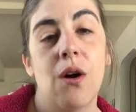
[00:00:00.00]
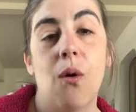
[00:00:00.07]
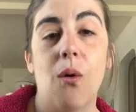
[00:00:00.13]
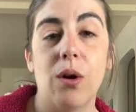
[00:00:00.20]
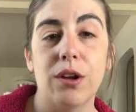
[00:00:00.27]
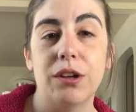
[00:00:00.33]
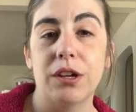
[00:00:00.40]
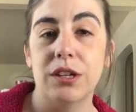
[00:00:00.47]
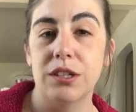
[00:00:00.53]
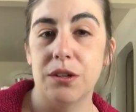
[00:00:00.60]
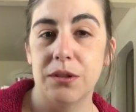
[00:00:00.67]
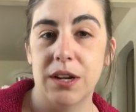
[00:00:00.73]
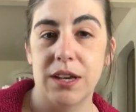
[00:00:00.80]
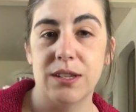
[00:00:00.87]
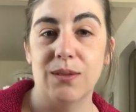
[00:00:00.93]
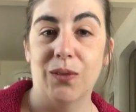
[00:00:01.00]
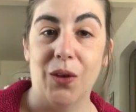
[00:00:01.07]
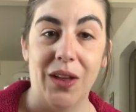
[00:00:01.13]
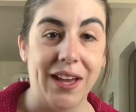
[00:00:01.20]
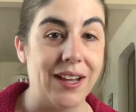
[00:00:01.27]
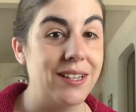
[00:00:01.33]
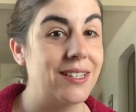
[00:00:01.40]
or you can do a nice full
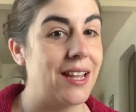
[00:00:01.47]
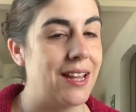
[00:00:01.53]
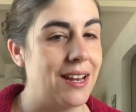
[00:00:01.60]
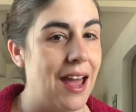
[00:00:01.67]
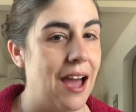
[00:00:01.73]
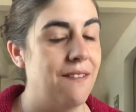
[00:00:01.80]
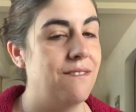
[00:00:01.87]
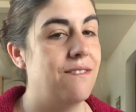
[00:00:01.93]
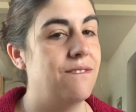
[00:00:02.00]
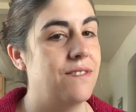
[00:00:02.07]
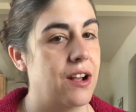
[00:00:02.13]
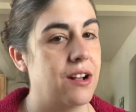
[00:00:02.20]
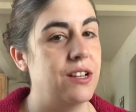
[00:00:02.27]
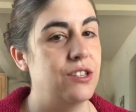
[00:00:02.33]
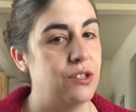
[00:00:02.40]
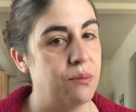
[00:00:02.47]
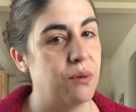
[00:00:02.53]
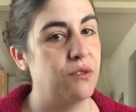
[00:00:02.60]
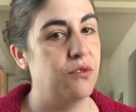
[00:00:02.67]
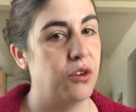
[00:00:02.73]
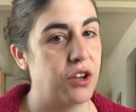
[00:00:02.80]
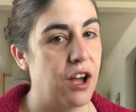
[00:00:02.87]
hand and have very super
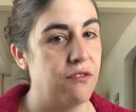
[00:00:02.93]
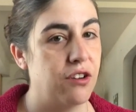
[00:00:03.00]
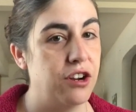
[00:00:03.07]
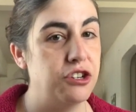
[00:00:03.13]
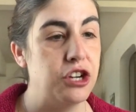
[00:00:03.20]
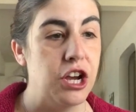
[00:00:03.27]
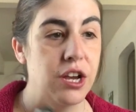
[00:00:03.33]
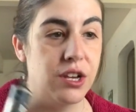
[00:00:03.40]
full coverage.